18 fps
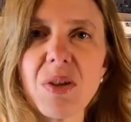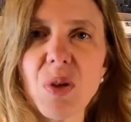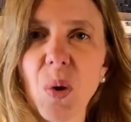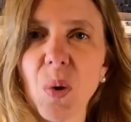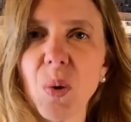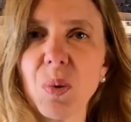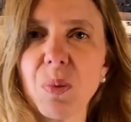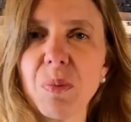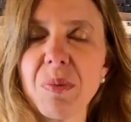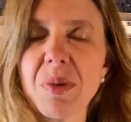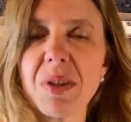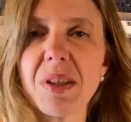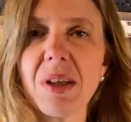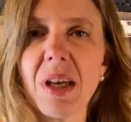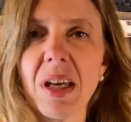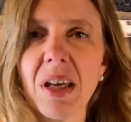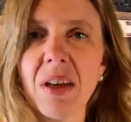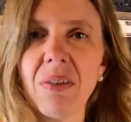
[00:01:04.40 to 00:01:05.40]
homes
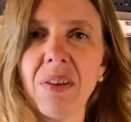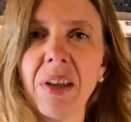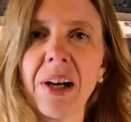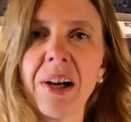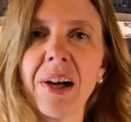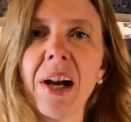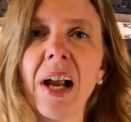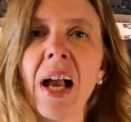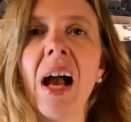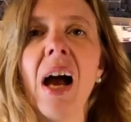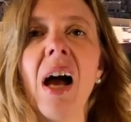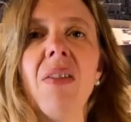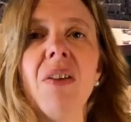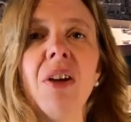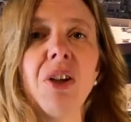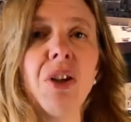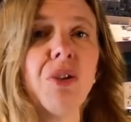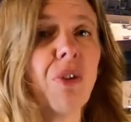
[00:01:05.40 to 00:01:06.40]
in there, and
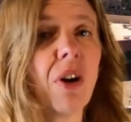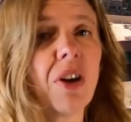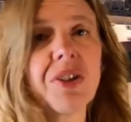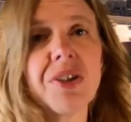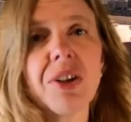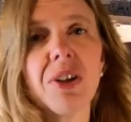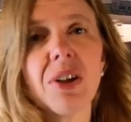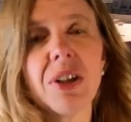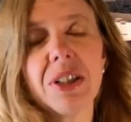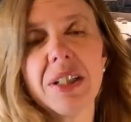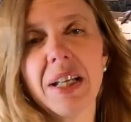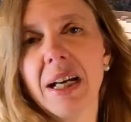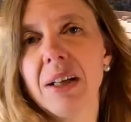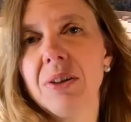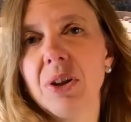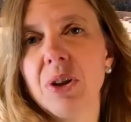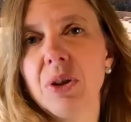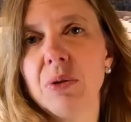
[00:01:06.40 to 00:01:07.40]
then you've also got
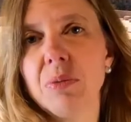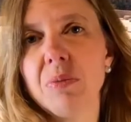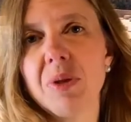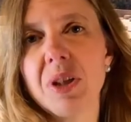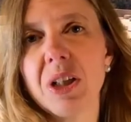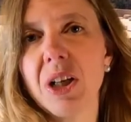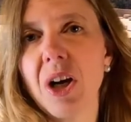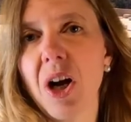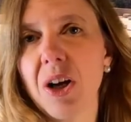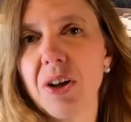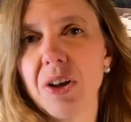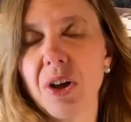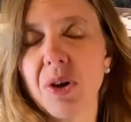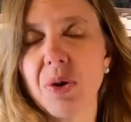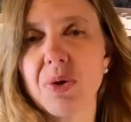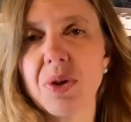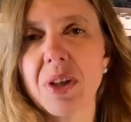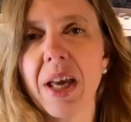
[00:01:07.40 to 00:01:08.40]
townhomes and
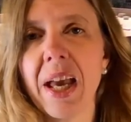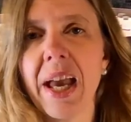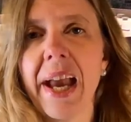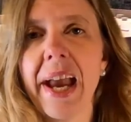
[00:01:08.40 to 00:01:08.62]
condos,